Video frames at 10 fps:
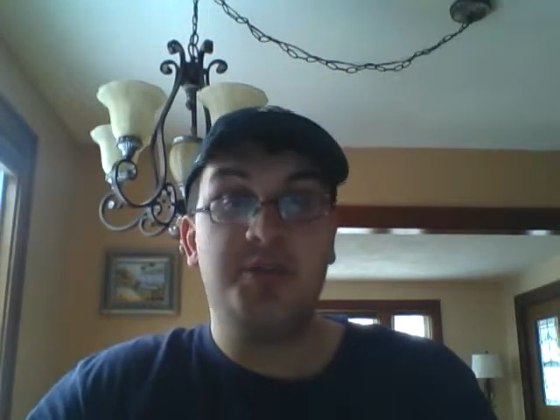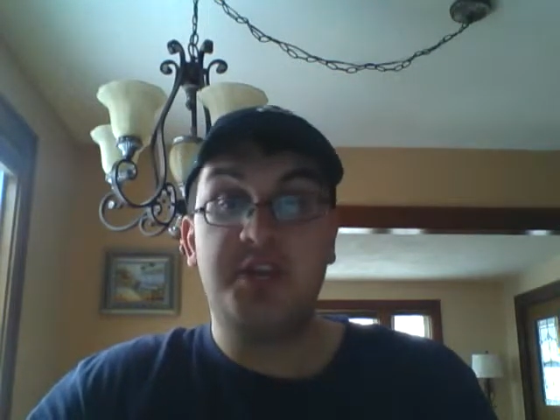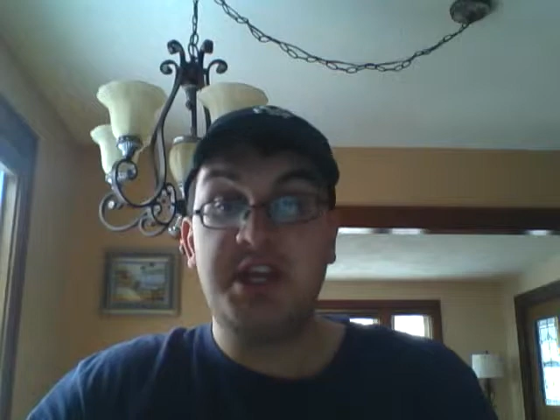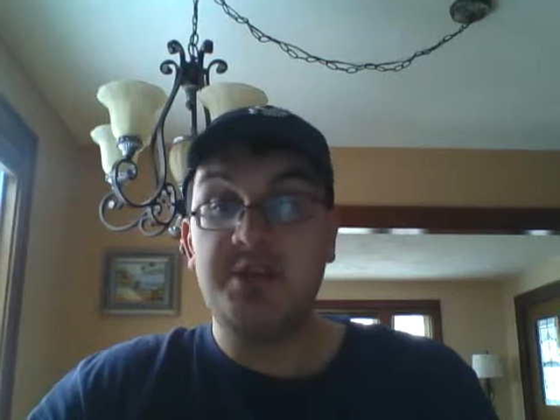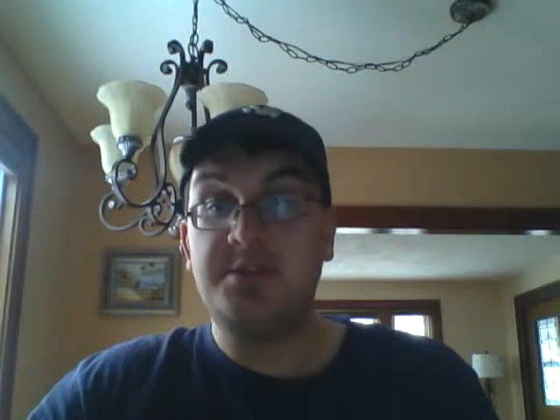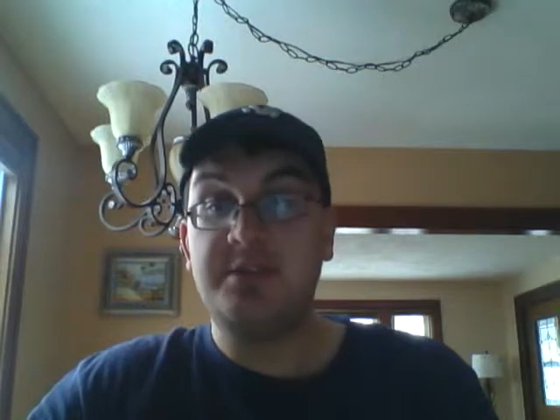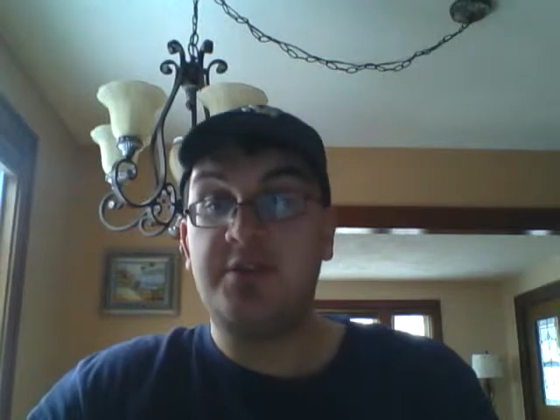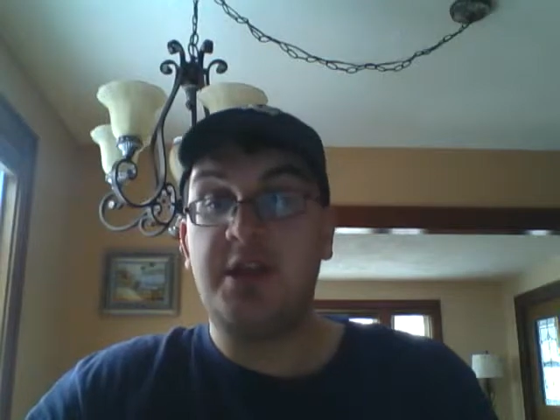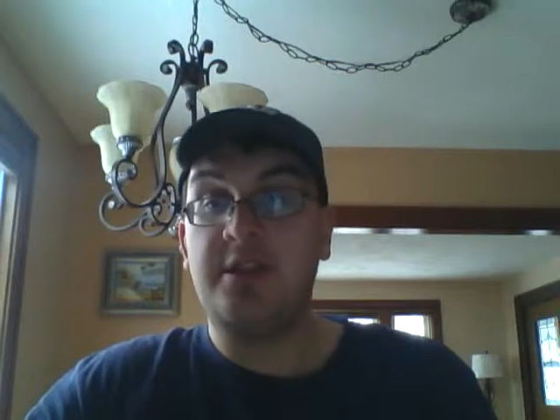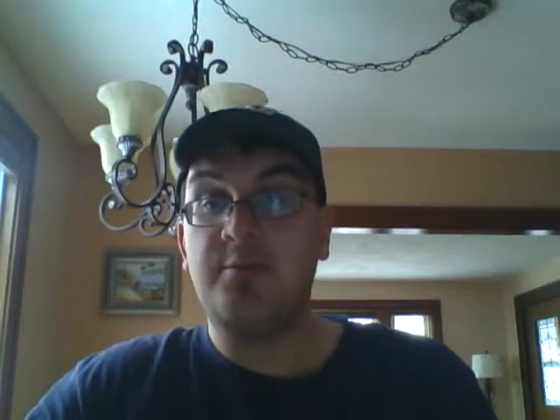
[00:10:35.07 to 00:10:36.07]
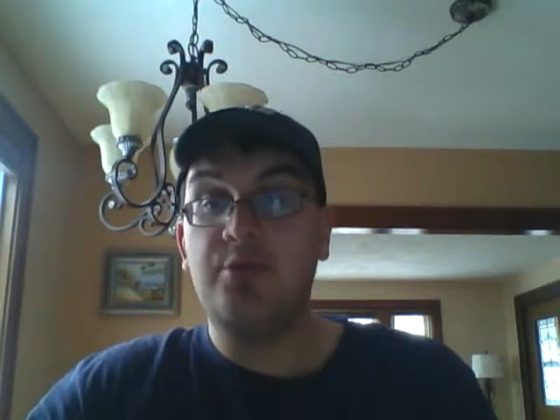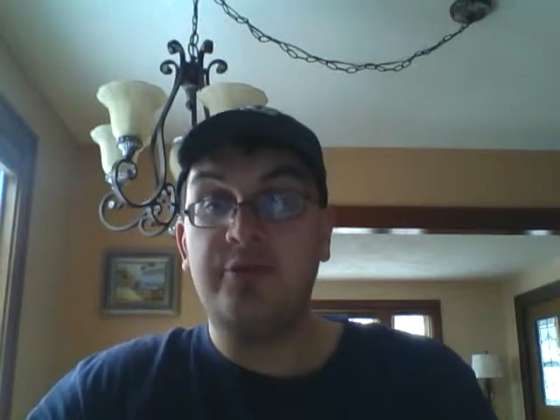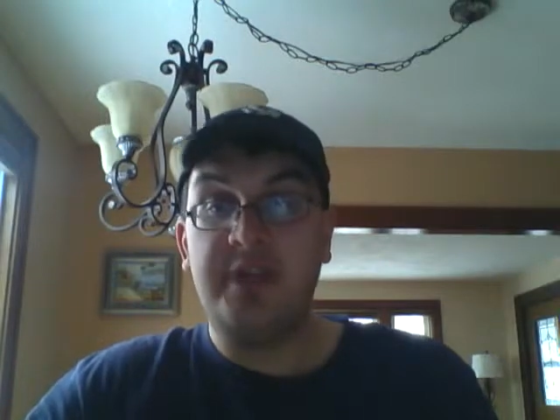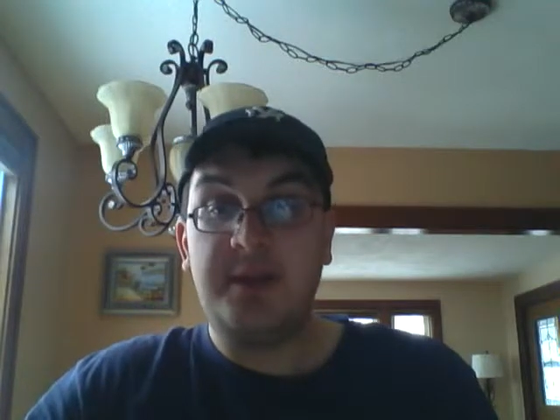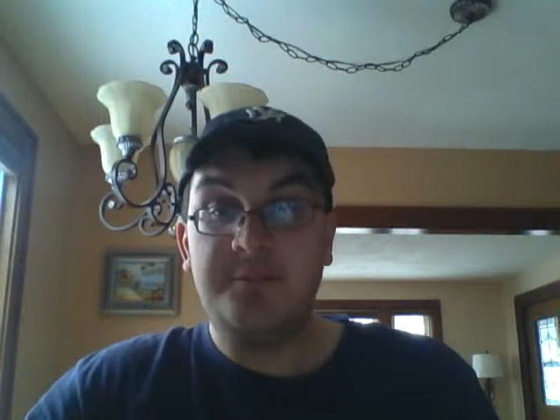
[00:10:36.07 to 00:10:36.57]
use of it in the
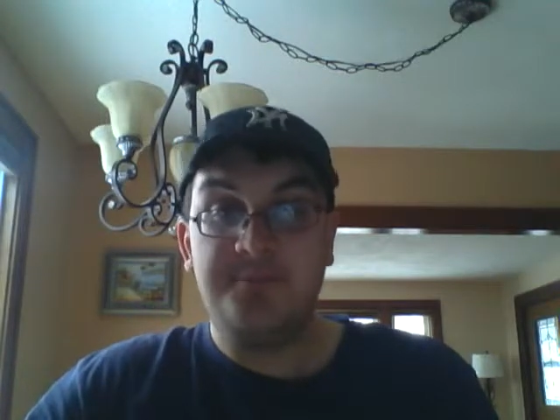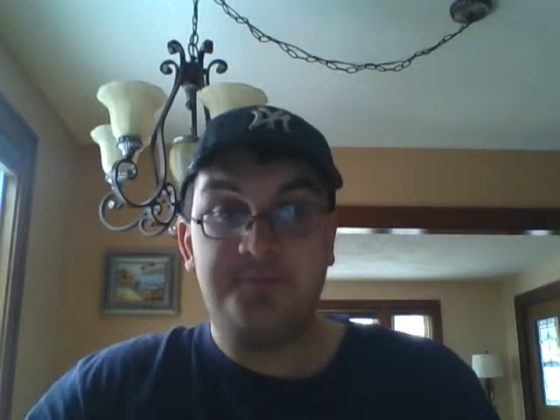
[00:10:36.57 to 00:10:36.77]
movie.